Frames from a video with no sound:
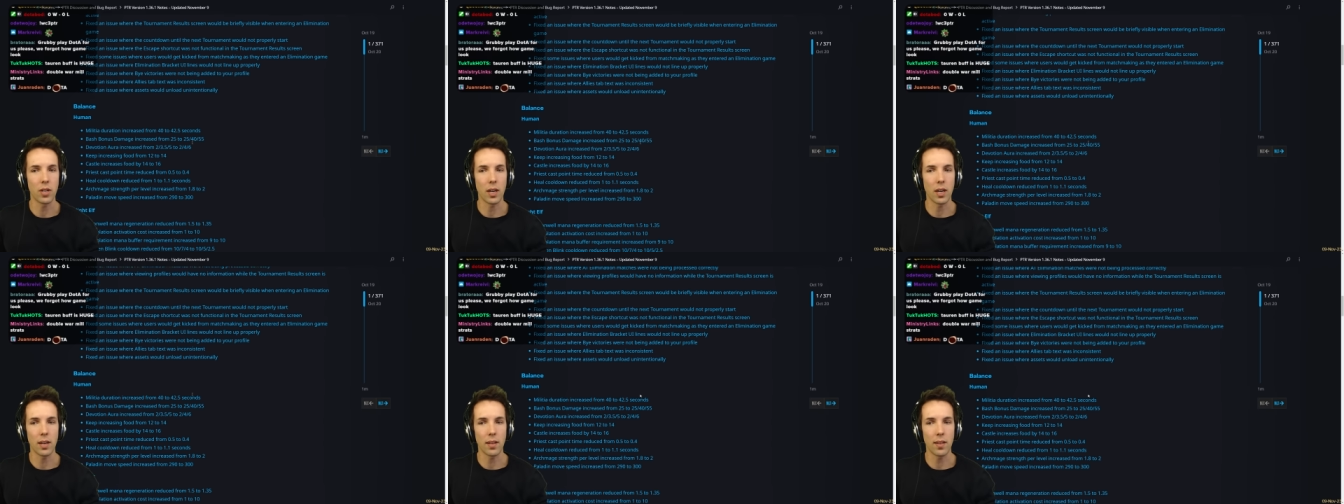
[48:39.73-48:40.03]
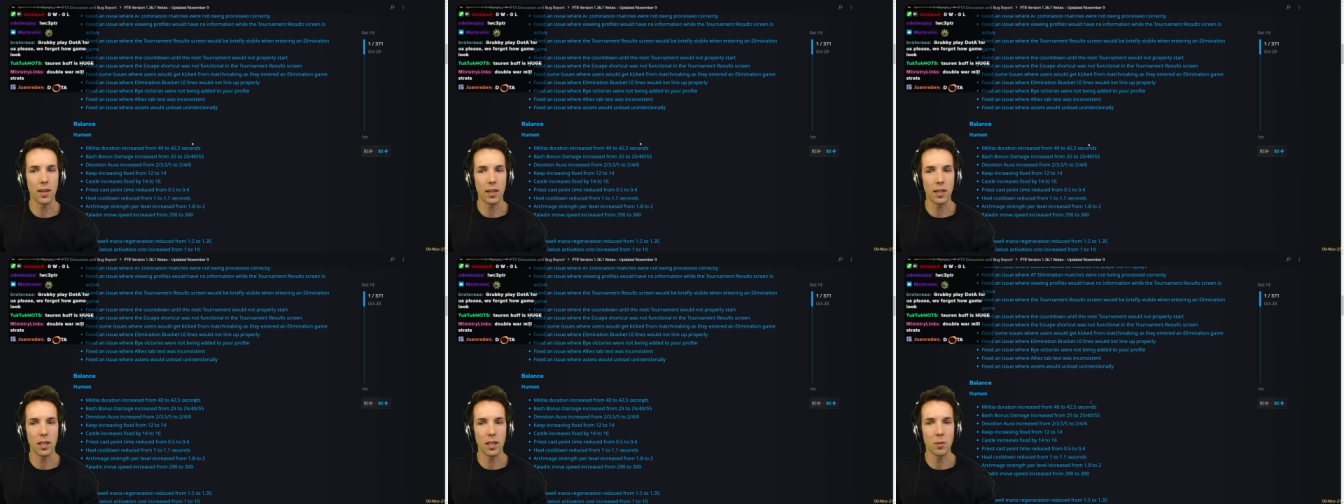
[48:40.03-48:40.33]
And I
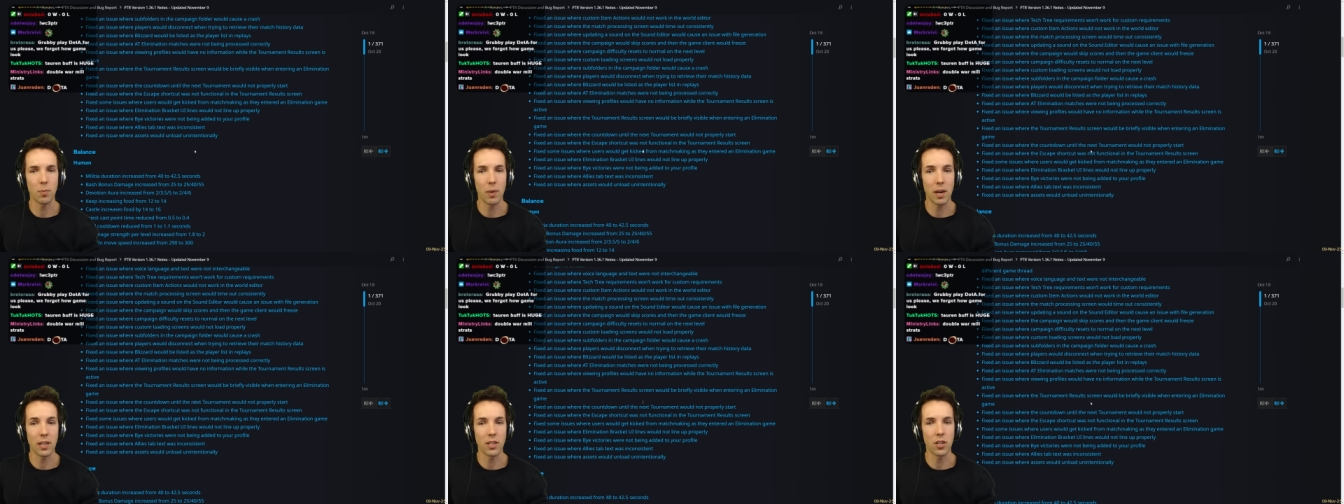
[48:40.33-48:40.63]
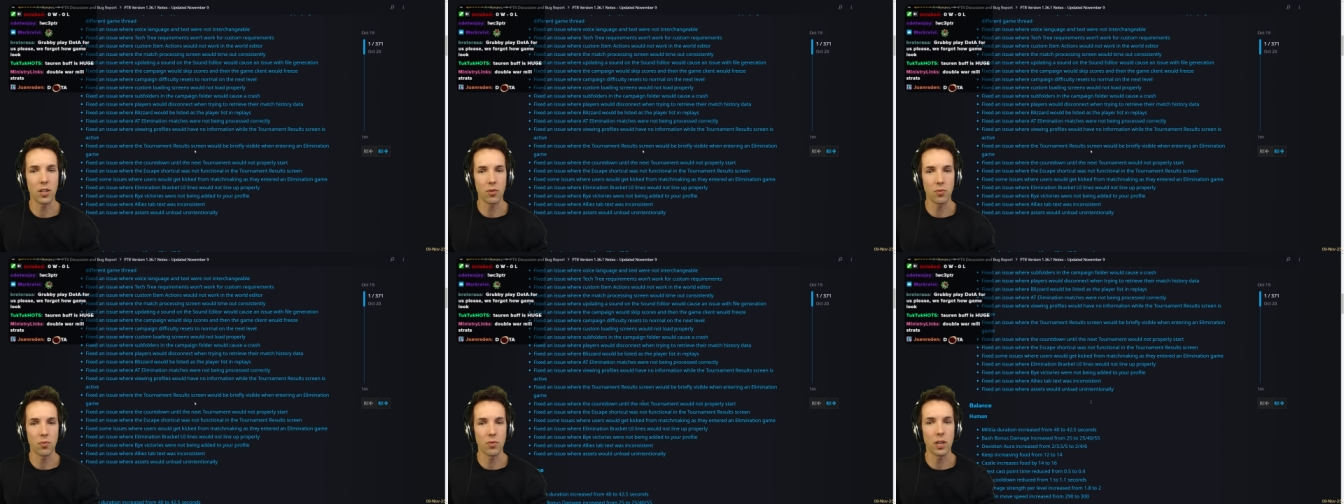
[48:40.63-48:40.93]
think this
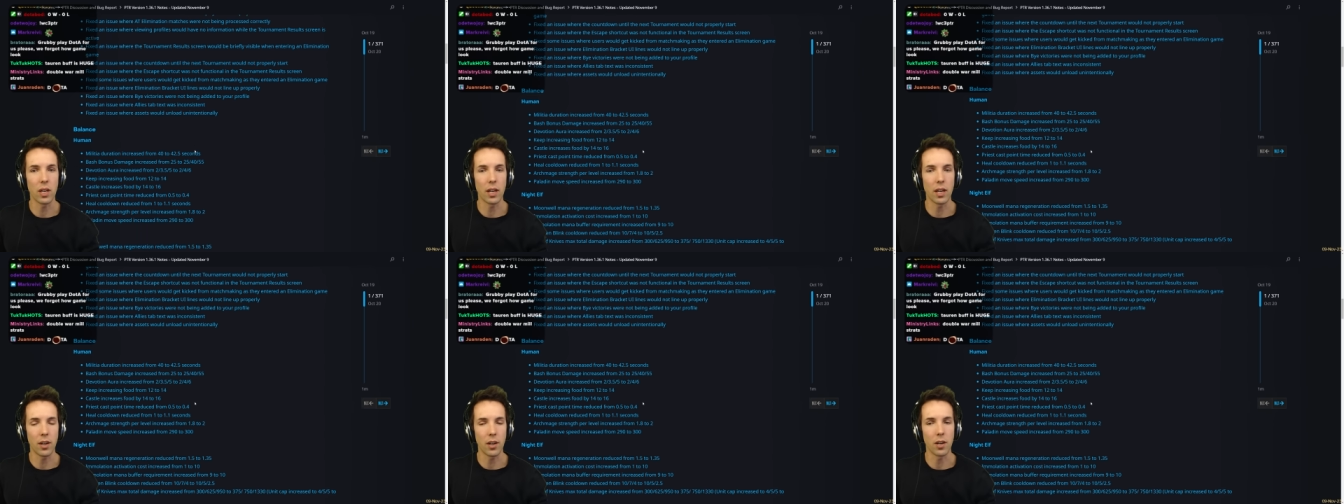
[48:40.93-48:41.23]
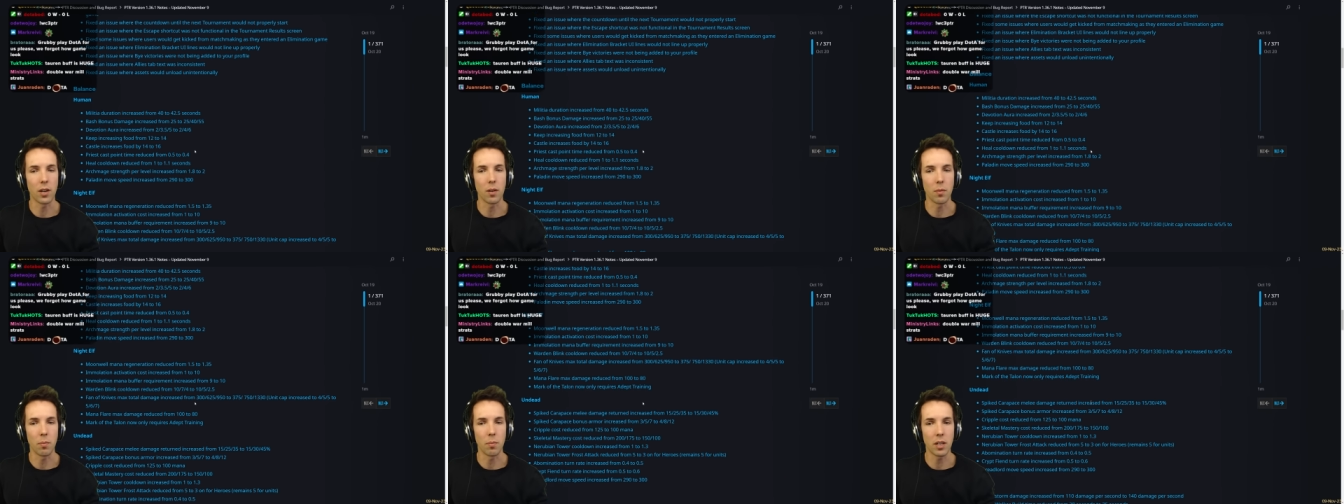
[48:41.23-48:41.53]
patch is really
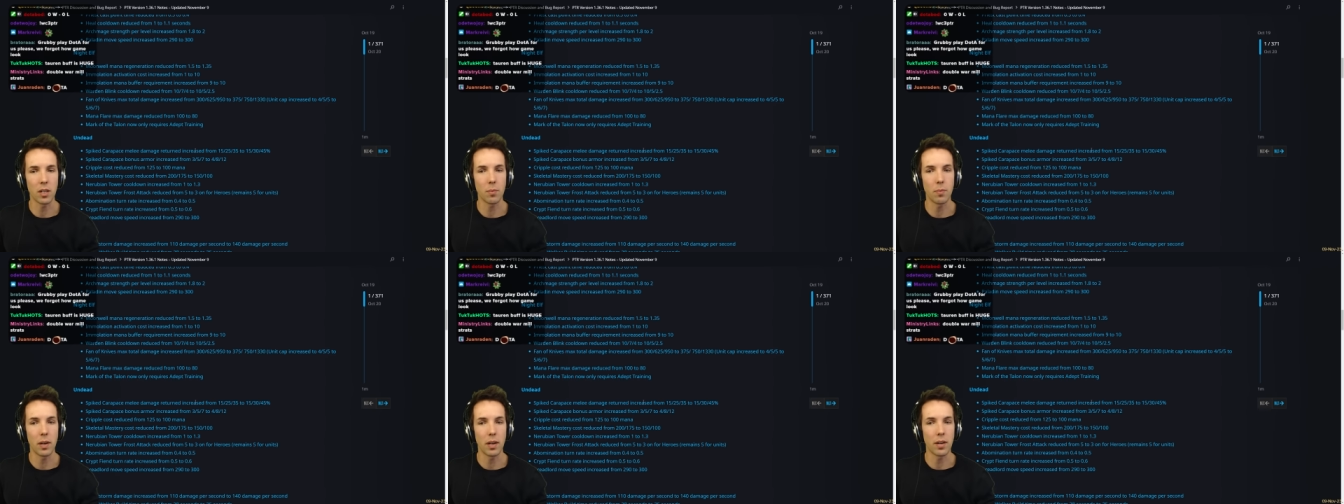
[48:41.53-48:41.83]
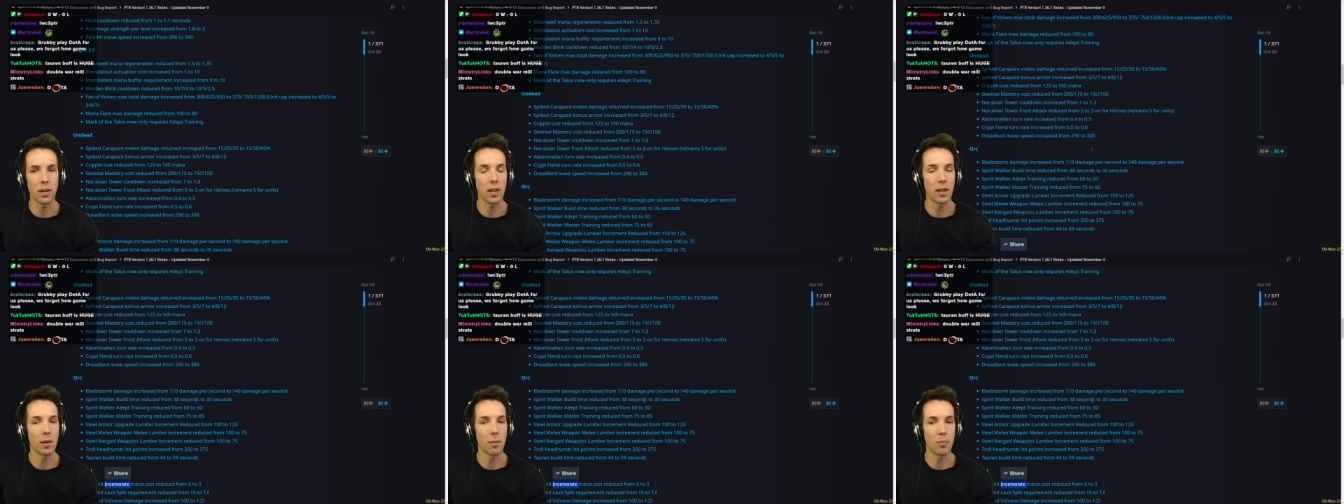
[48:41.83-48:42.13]
good, much
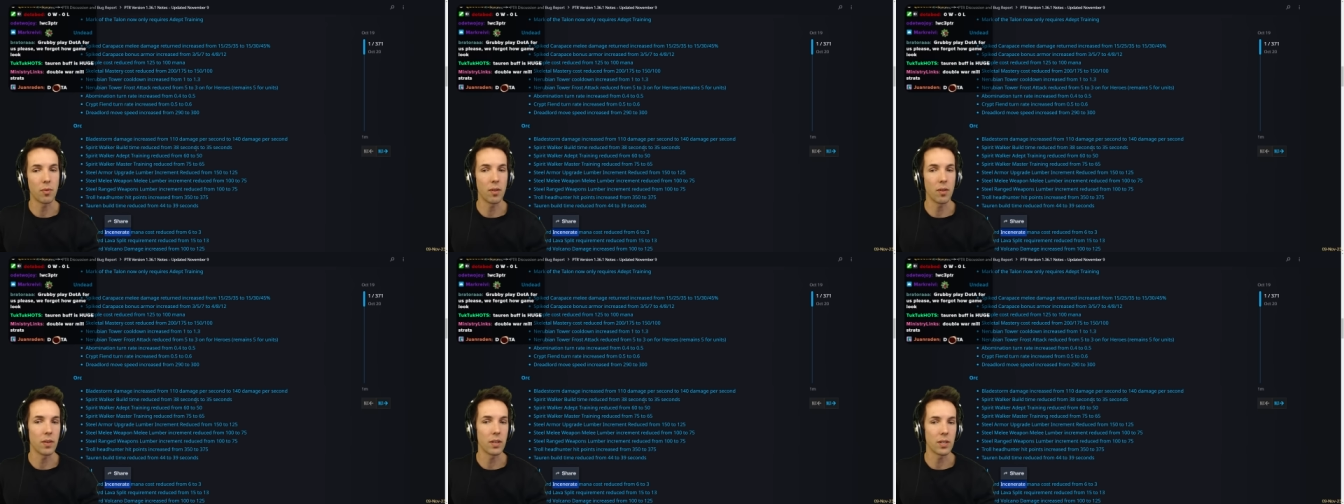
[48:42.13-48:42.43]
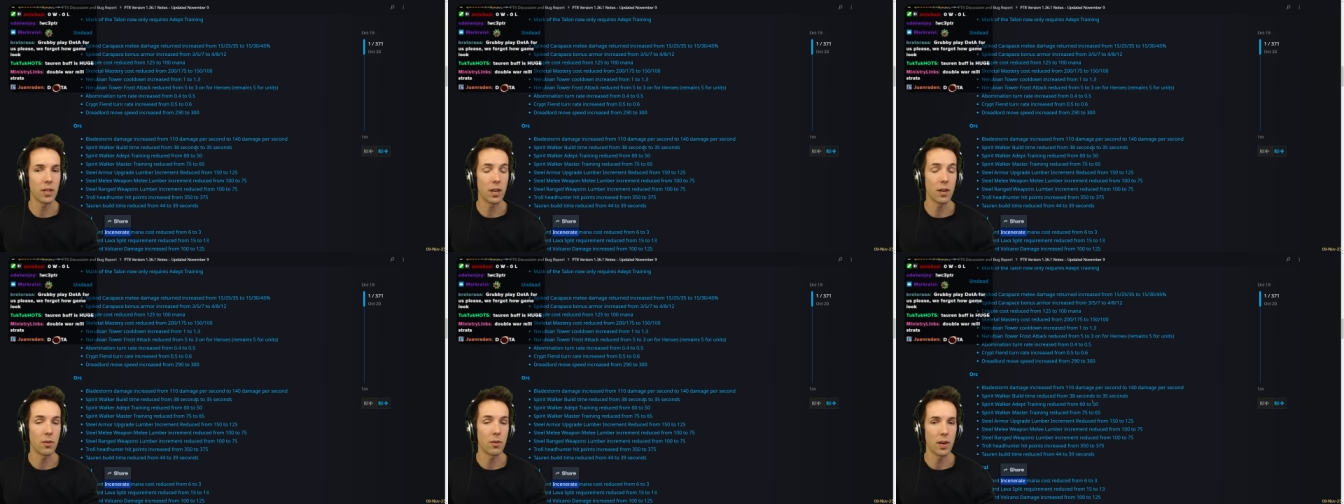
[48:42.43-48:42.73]
better than the
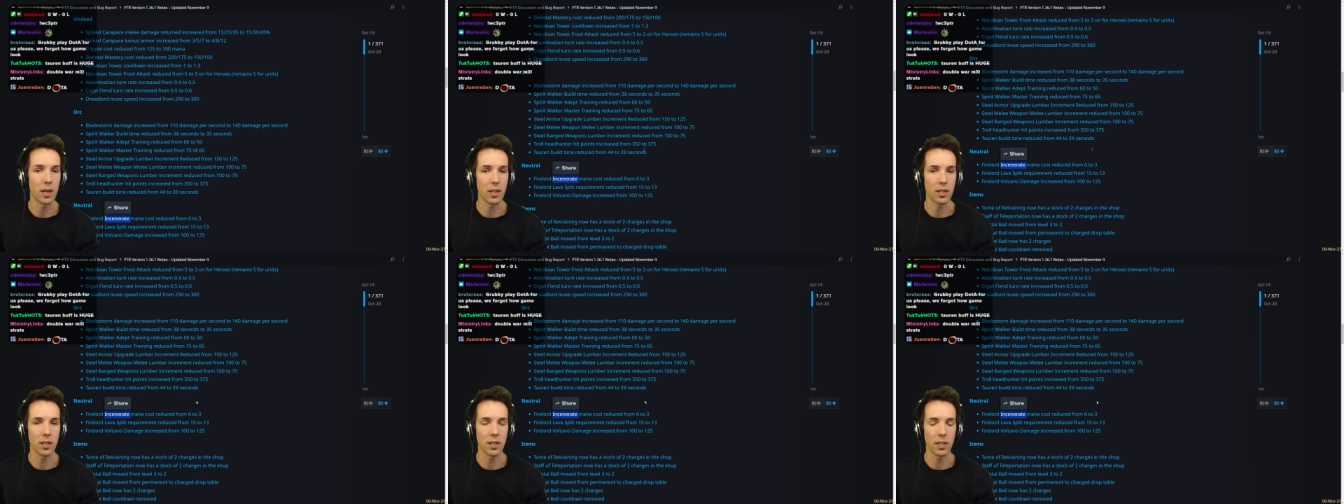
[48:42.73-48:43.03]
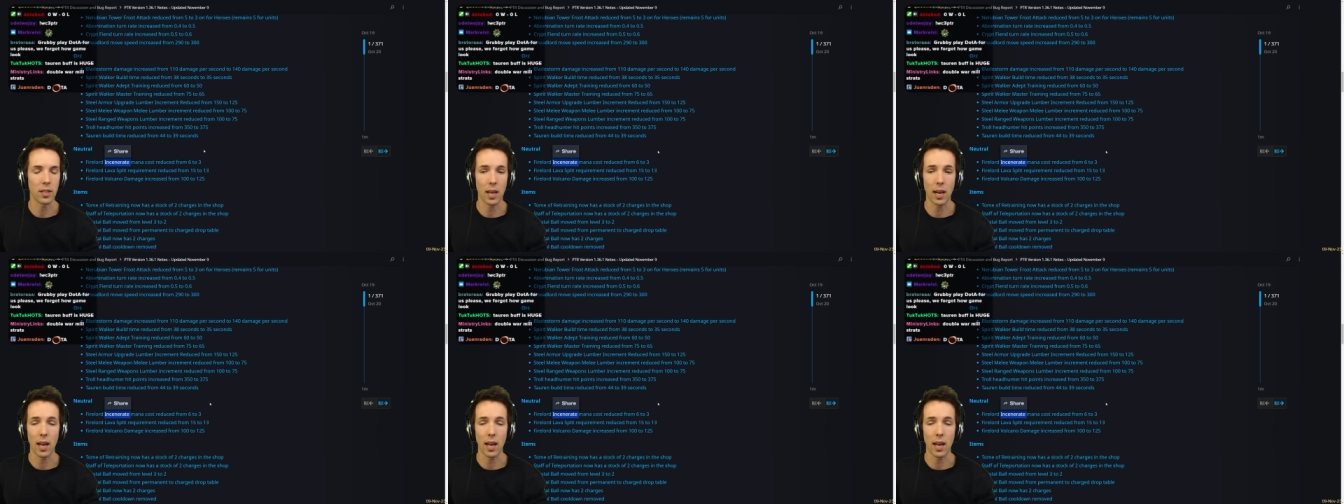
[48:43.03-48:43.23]
previous iterations.